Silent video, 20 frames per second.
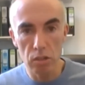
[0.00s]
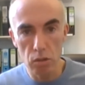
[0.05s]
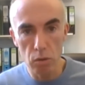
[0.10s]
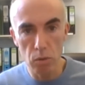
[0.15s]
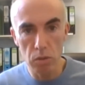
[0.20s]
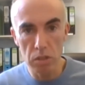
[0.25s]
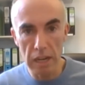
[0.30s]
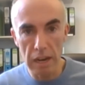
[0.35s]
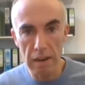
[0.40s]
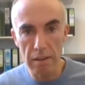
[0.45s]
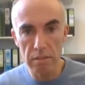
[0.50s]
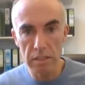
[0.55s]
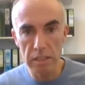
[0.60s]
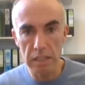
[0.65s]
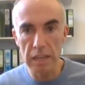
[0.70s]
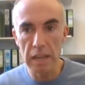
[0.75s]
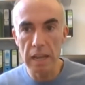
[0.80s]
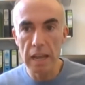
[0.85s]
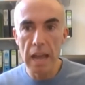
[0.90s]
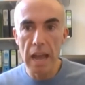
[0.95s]
your
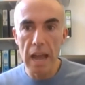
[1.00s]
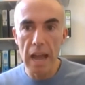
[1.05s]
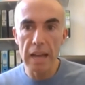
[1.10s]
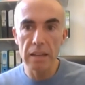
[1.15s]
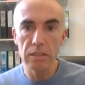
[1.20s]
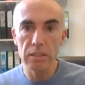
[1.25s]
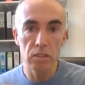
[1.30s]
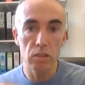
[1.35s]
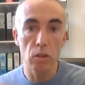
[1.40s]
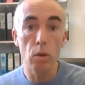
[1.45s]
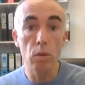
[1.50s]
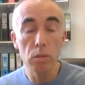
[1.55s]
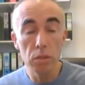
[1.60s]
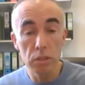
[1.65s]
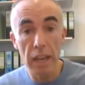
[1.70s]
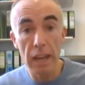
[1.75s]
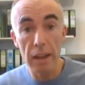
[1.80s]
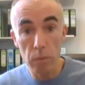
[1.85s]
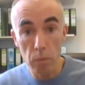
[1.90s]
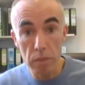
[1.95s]
charity, has
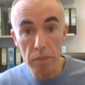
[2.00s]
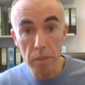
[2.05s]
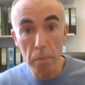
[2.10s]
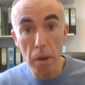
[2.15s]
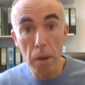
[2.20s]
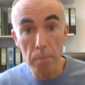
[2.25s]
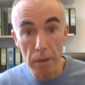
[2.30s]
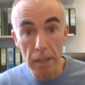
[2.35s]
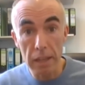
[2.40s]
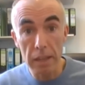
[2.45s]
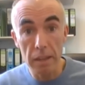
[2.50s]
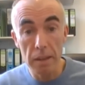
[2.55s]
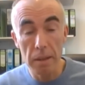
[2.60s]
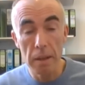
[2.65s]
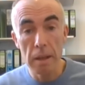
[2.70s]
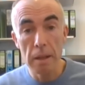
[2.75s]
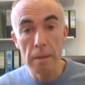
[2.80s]
contact with the public.